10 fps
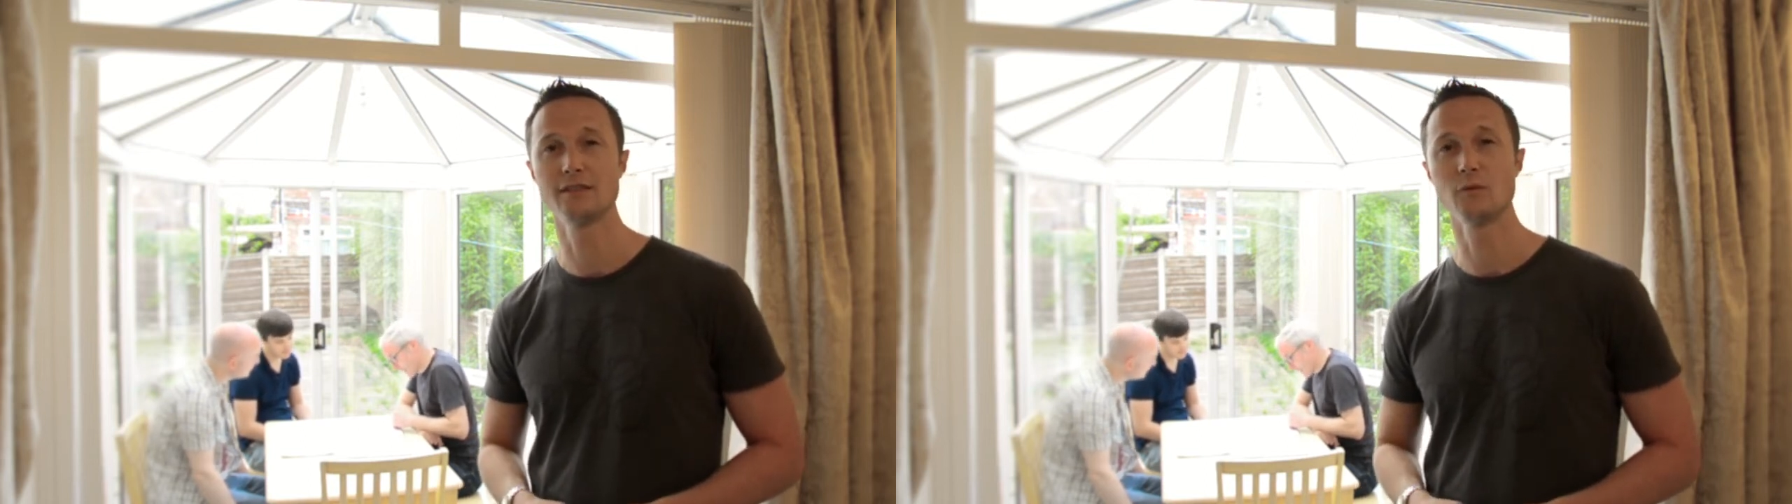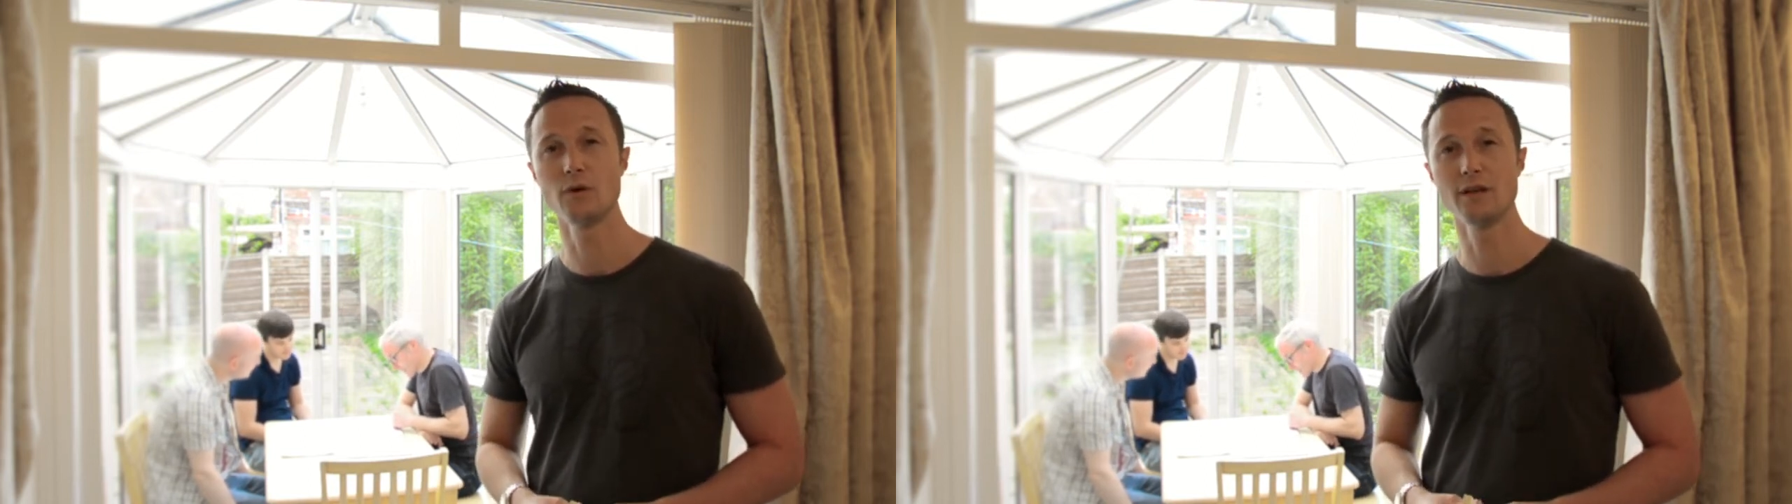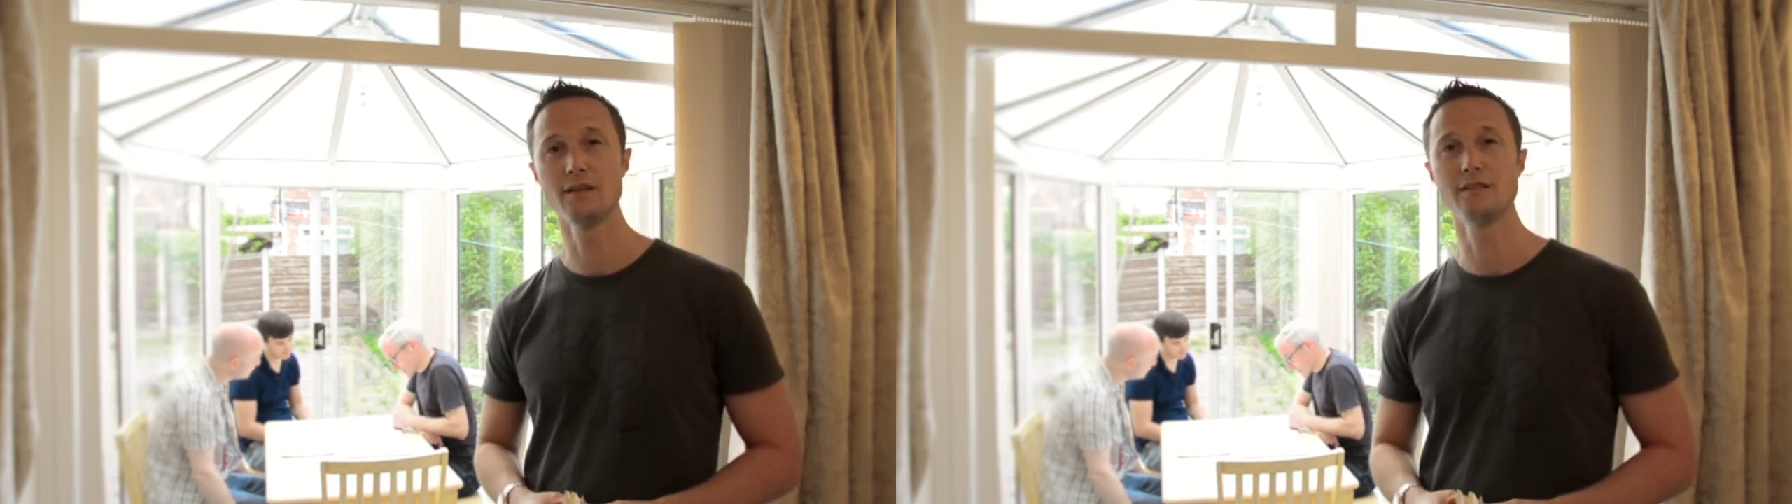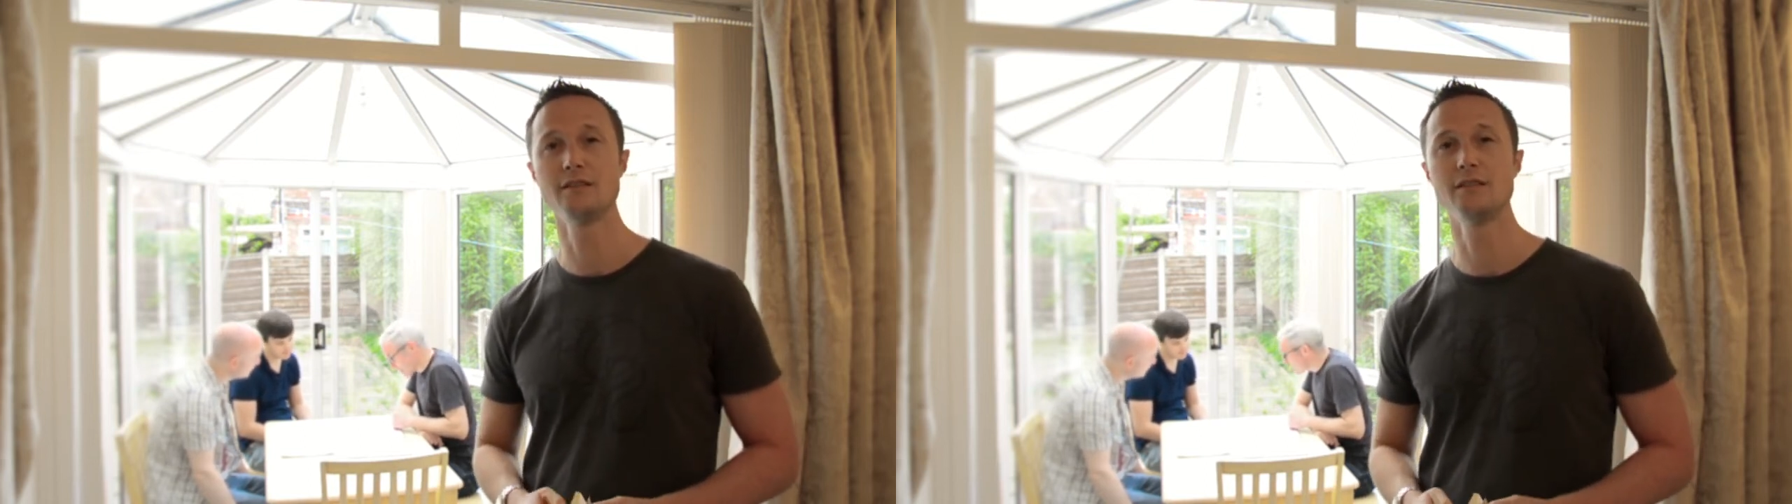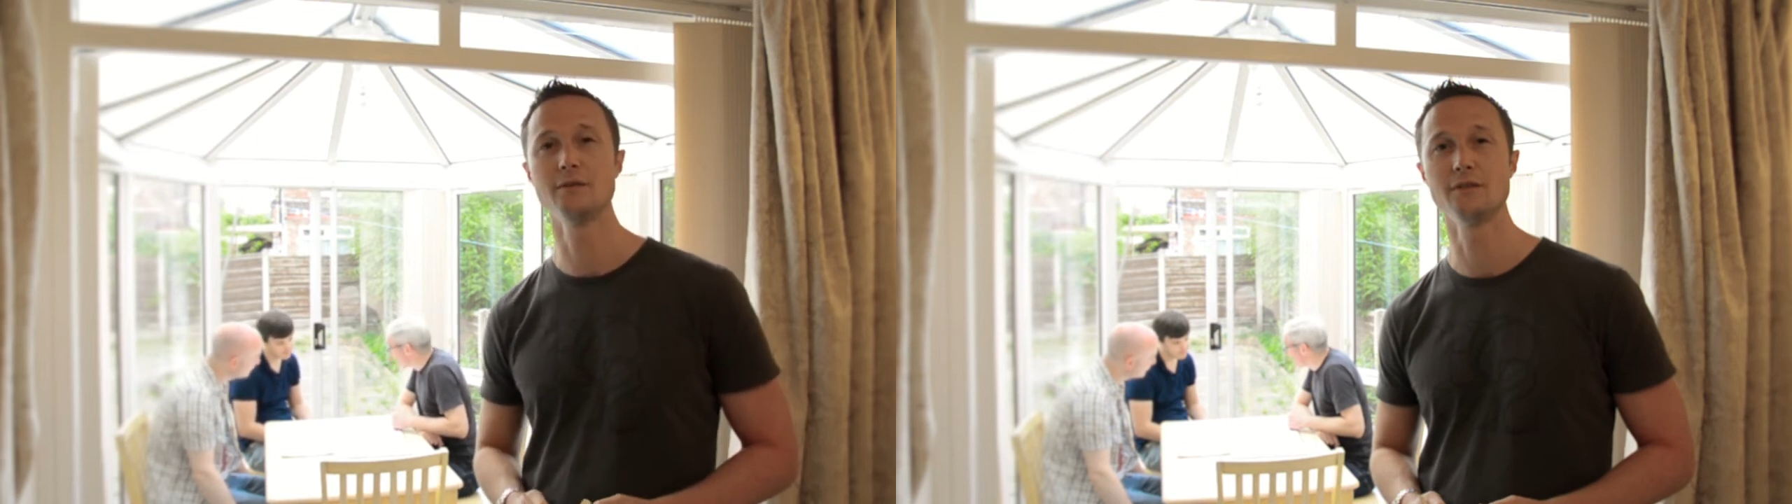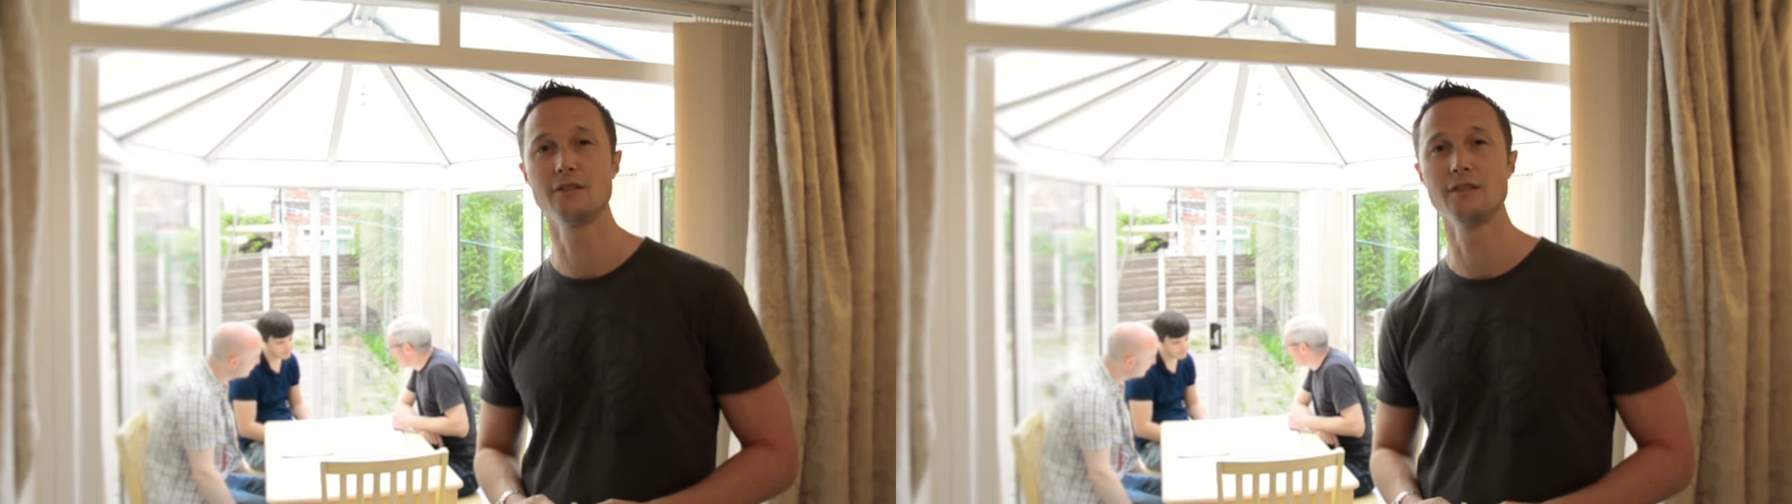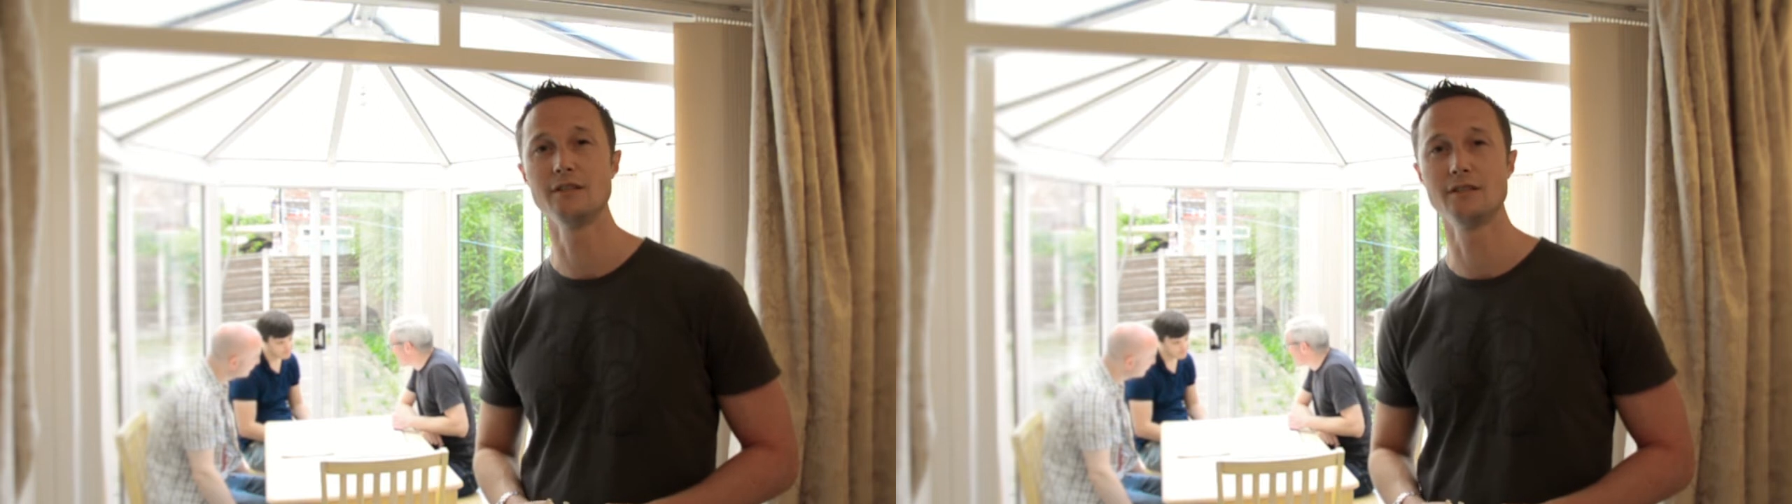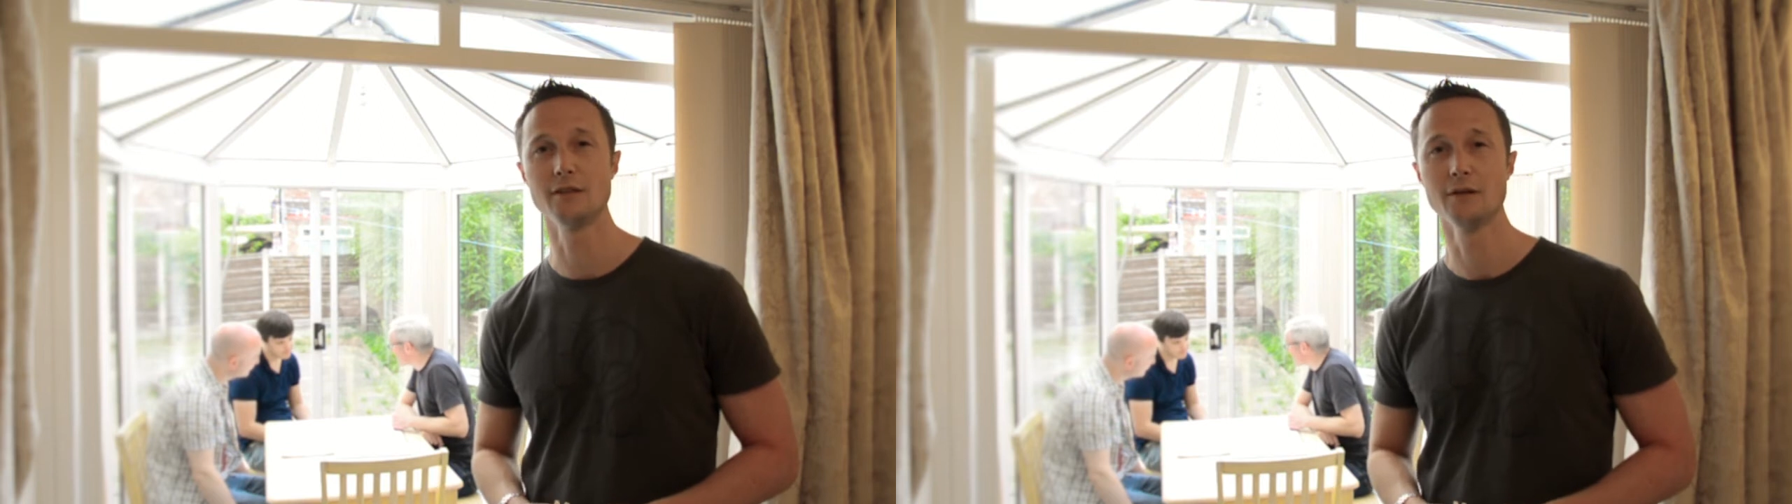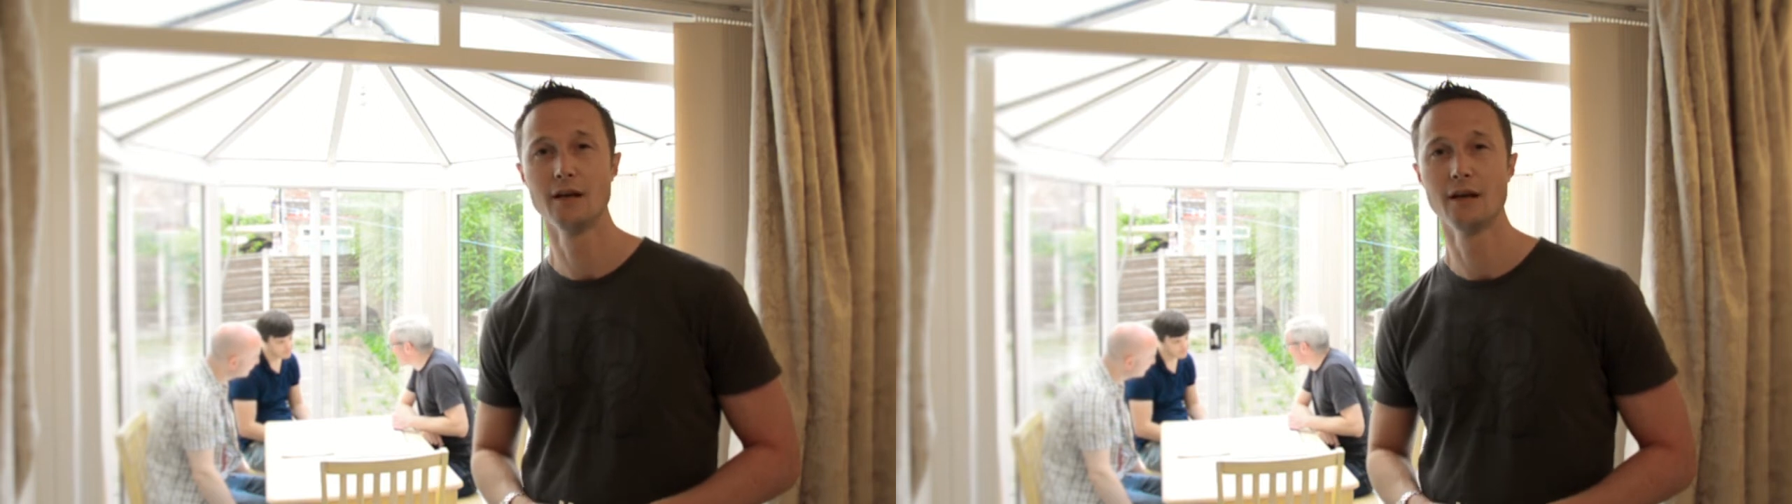So what you need to do is you need to